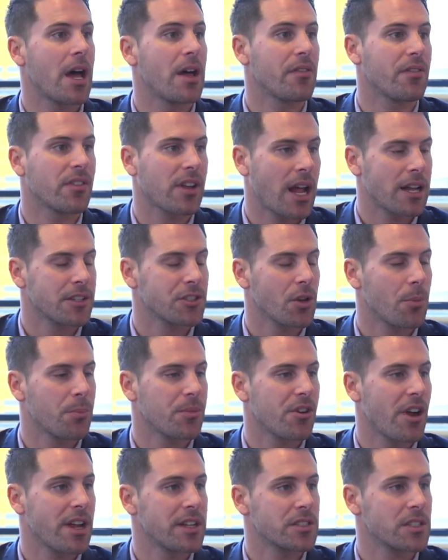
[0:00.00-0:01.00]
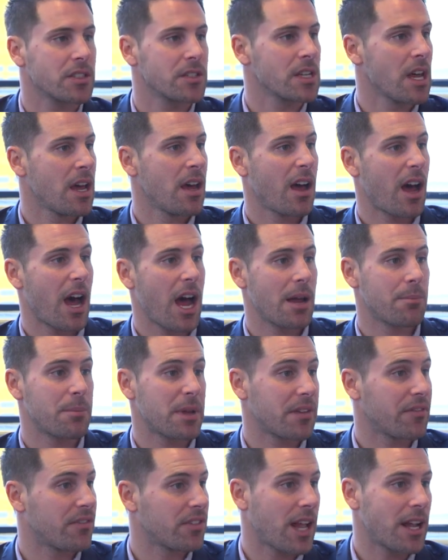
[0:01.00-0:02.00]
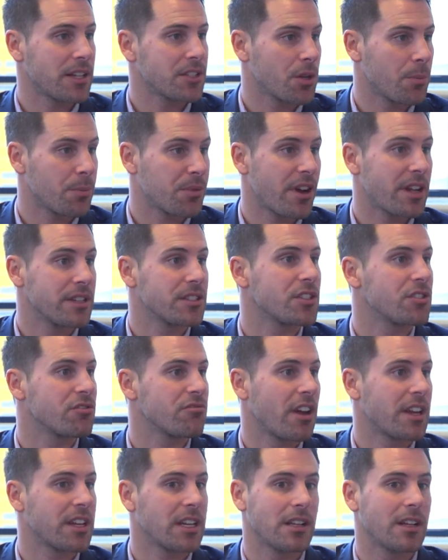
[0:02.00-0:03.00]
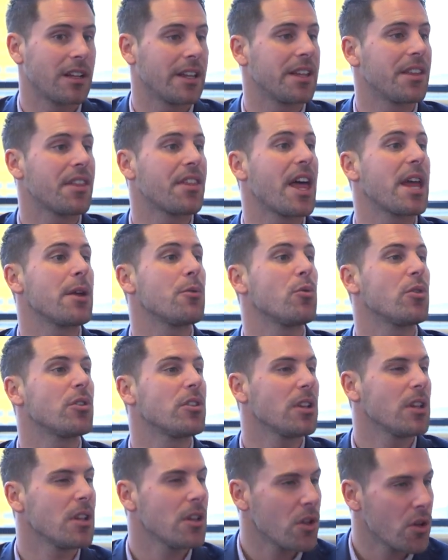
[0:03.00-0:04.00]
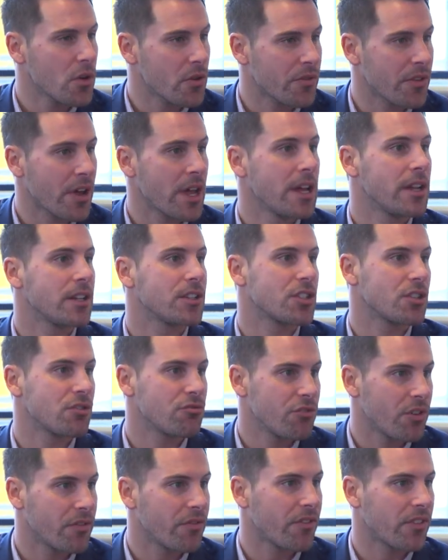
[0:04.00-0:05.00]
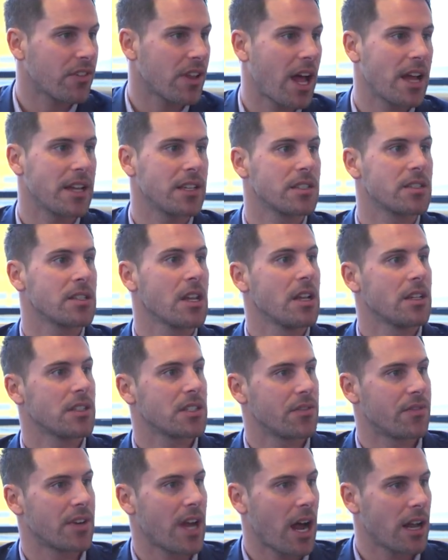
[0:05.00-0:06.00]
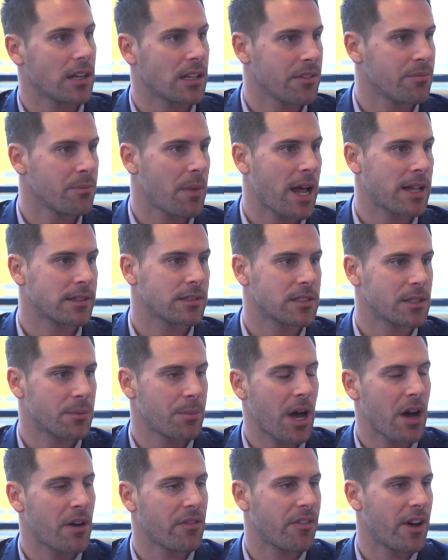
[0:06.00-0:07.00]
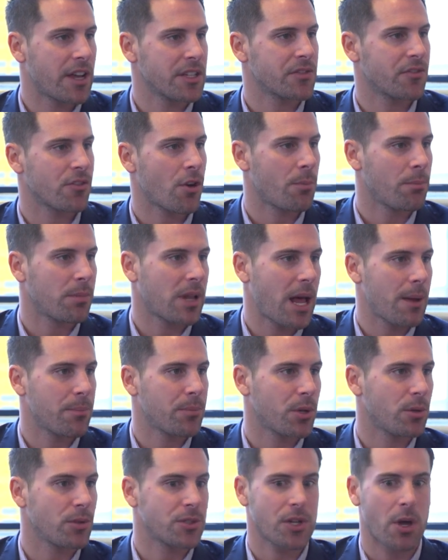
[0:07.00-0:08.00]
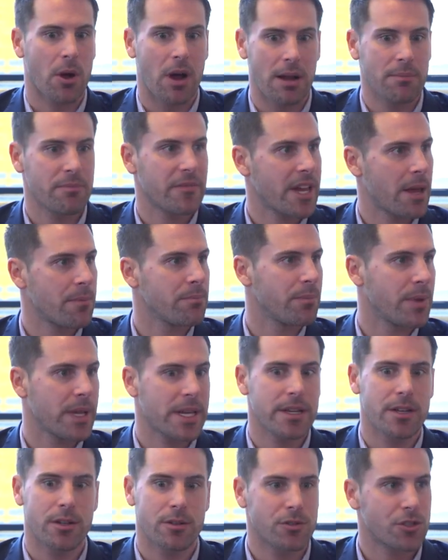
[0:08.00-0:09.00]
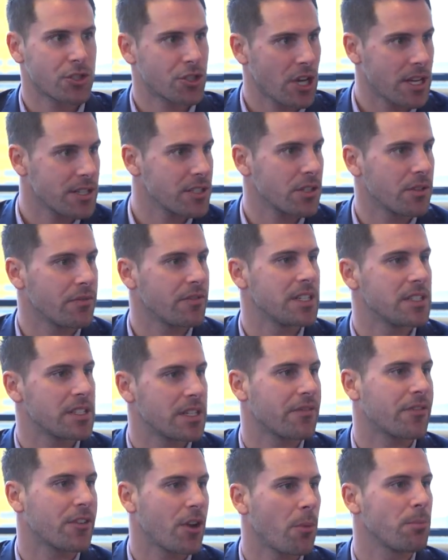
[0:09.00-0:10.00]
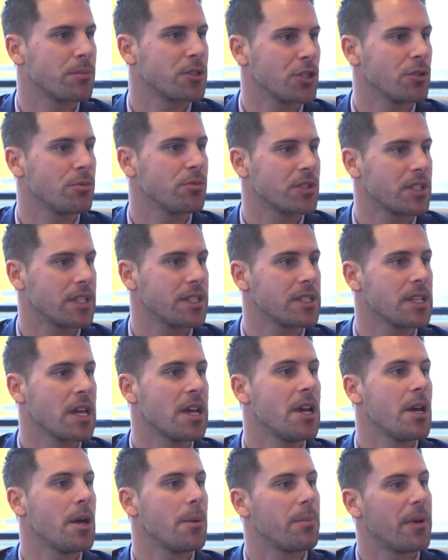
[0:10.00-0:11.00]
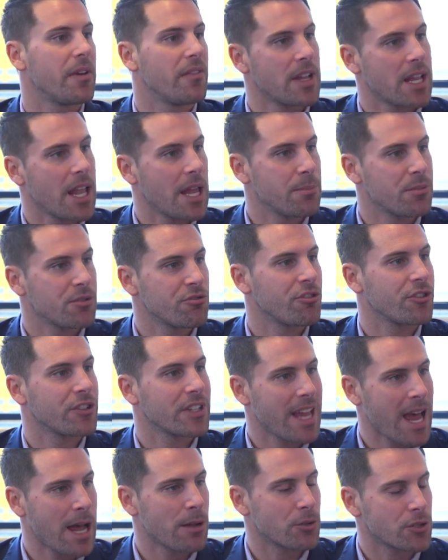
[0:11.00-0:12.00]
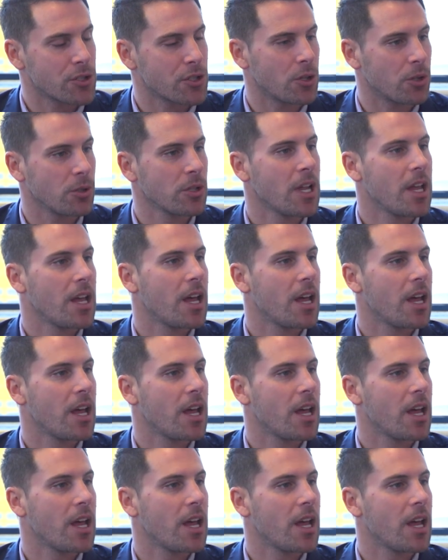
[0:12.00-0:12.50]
flight operators. I meet flight operators regularly. They would love to run flights to the Isle of Man, to Belfast from Blackpool. So I'm the MP who's chasing up these different opportunities, but the Labour-run council